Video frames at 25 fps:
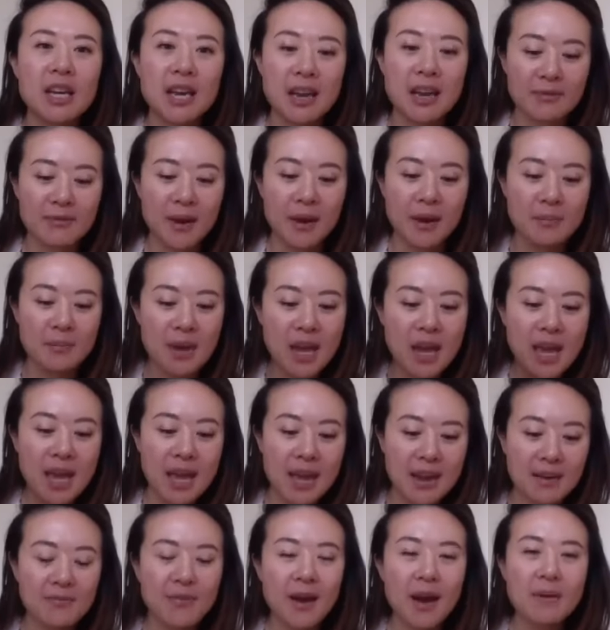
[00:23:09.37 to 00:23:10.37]
If
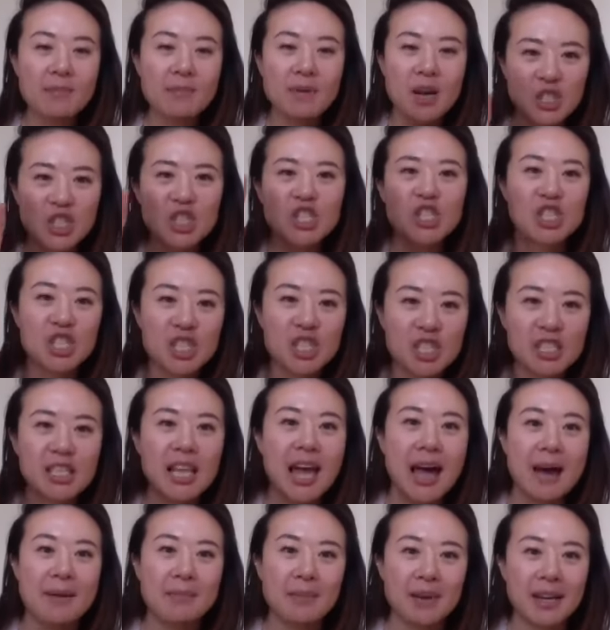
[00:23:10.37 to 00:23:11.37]
I'm just
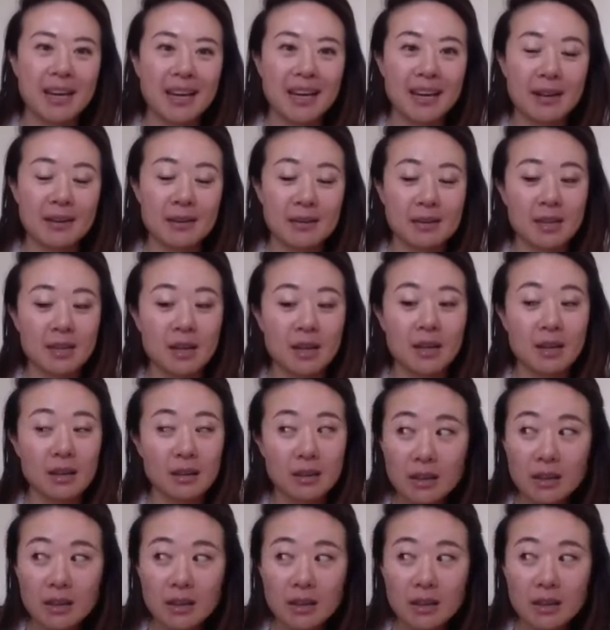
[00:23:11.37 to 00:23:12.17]
slap me. And I was like,